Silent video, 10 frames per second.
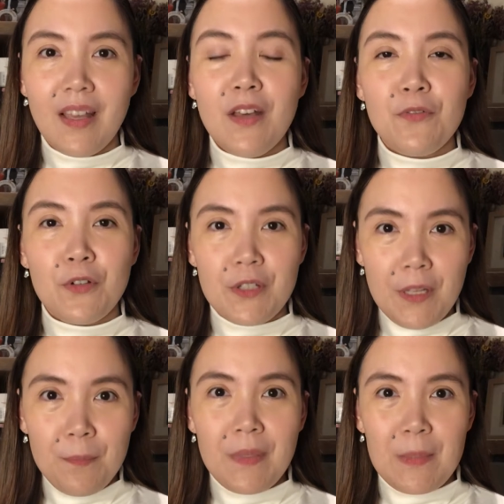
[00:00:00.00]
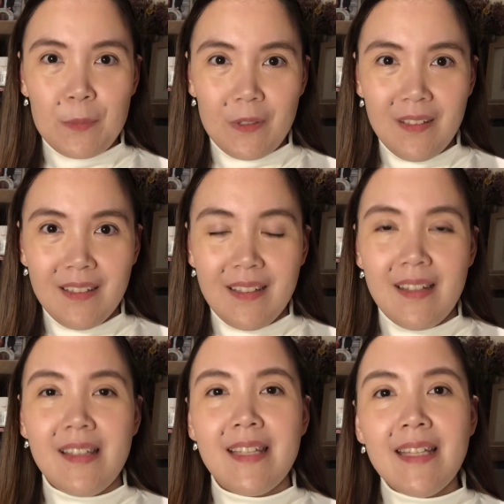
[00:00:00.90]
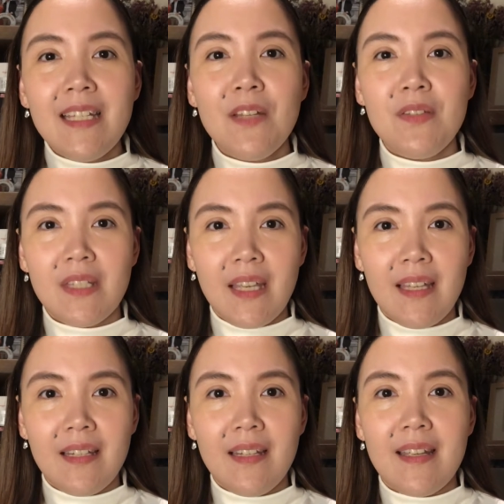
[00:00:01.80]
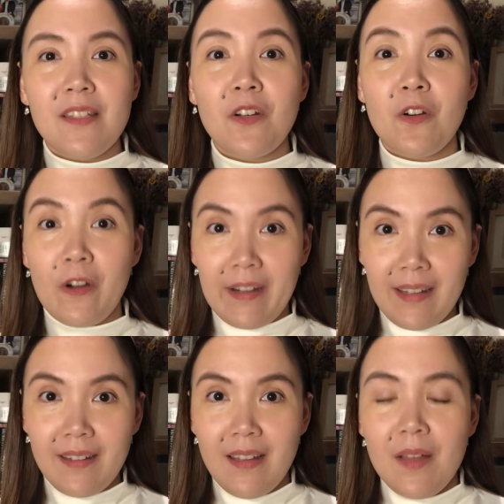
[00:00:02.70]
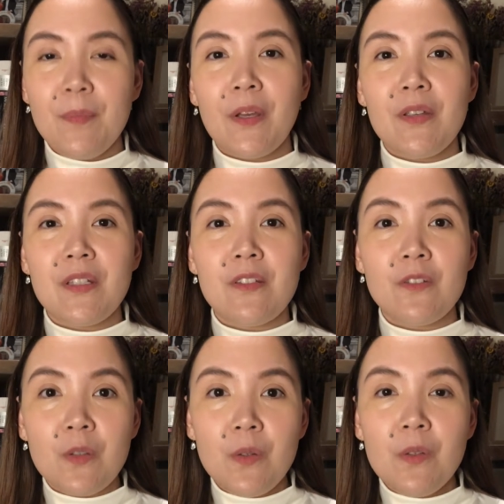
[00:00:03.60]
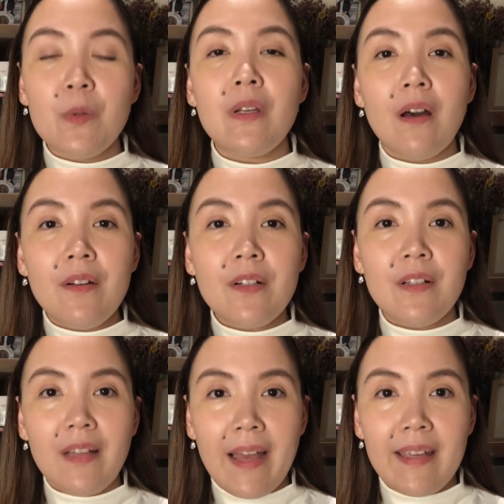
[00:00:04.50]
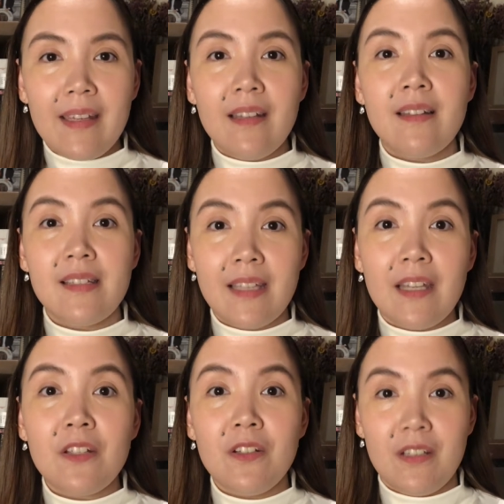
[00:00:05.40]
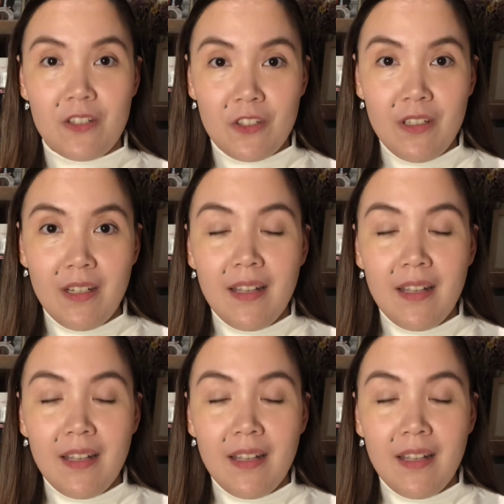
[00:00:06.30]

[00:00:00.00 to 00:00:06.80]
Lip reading: For some people, sensitive skin is chronic because it's due to an underlying skin condition